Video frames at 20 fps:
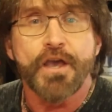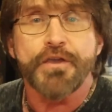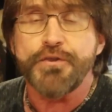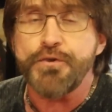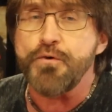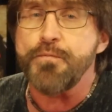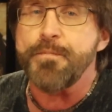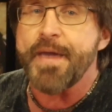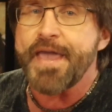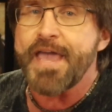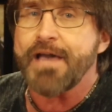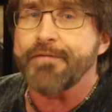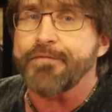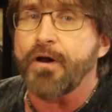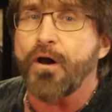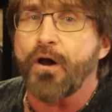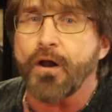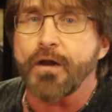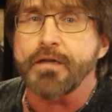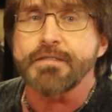you may have a
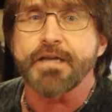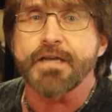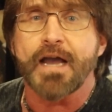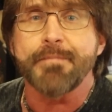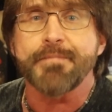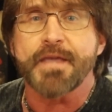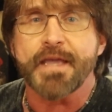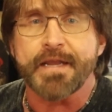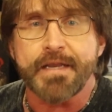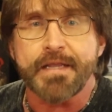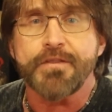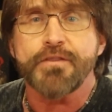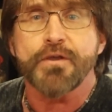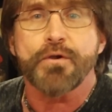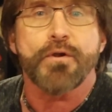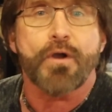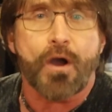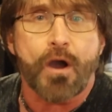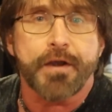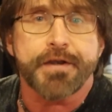hard time getting
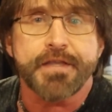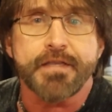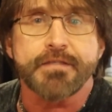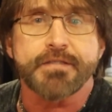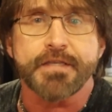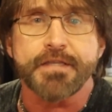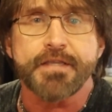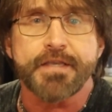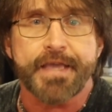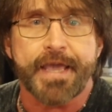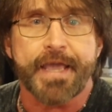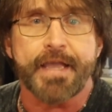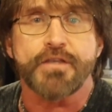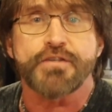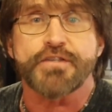their audience engaged,